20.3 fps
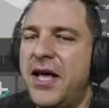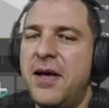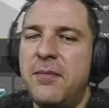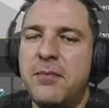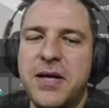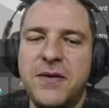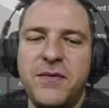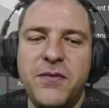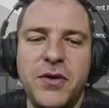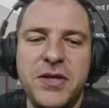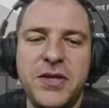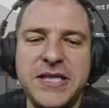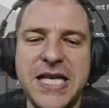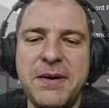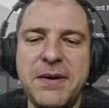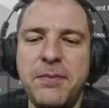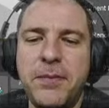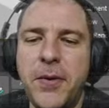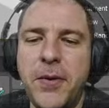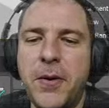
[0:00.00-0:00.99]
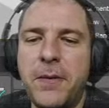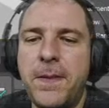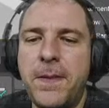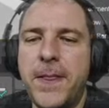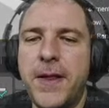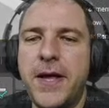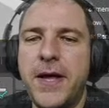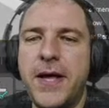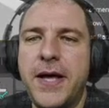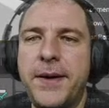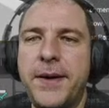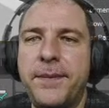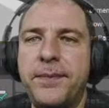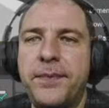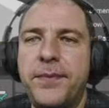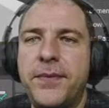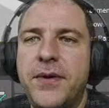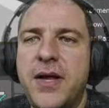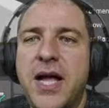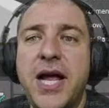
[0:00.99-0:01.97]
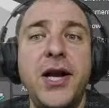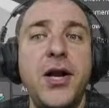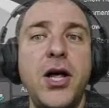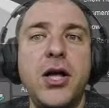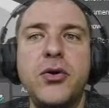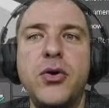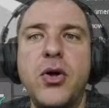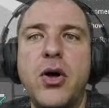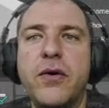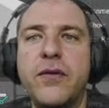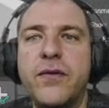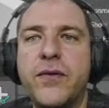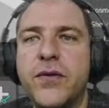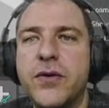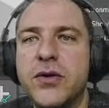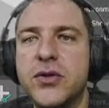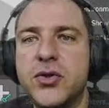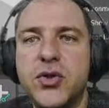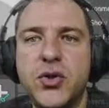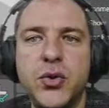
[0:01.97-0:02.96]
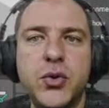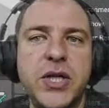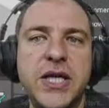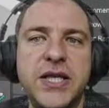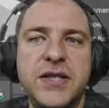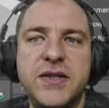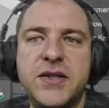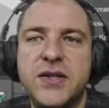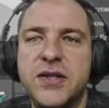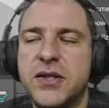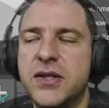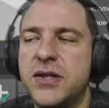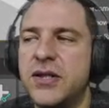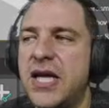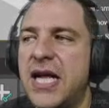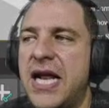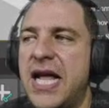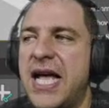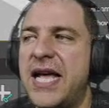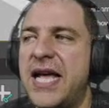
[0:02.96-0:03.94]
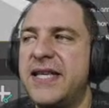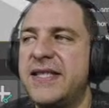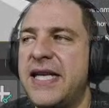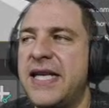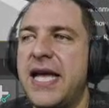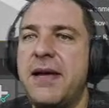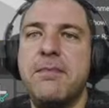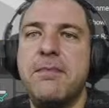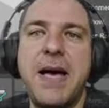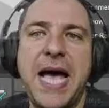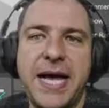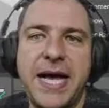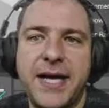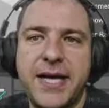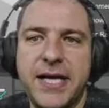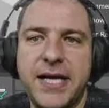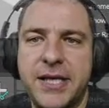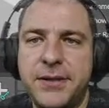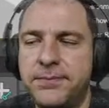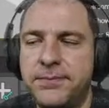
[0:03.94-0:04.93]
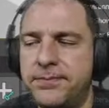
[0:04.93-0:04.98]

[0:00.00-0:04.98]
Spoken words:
but for example, a lot of students that has a Mac,